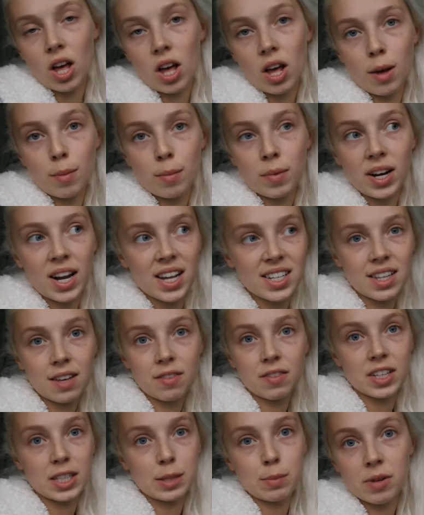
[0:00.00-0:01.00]
Unless
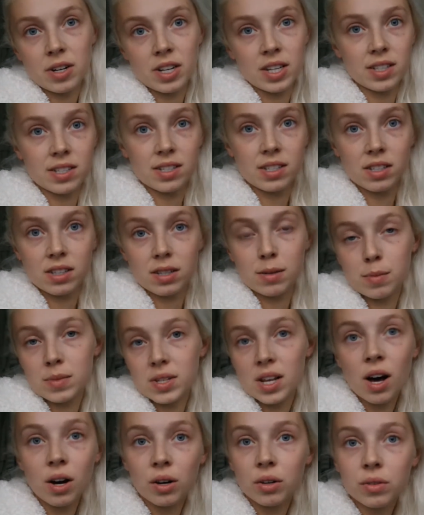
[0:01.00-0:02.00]
they've experienced it
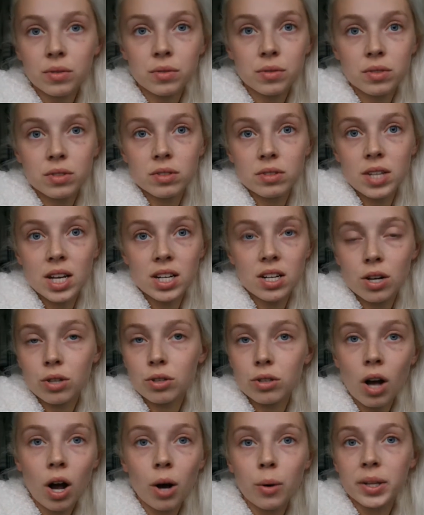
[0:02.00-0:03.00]
themselves, they
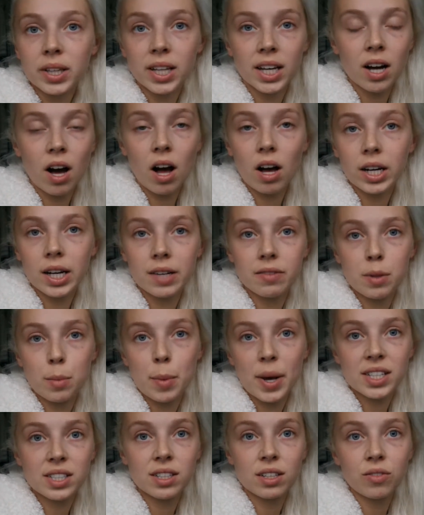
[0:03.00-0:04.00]
don't know and they can't give the
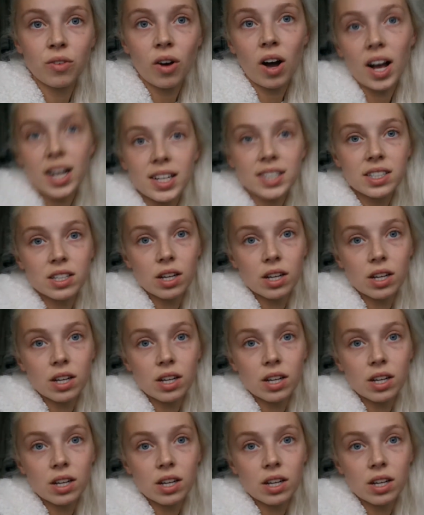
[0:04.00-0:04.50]
best advice.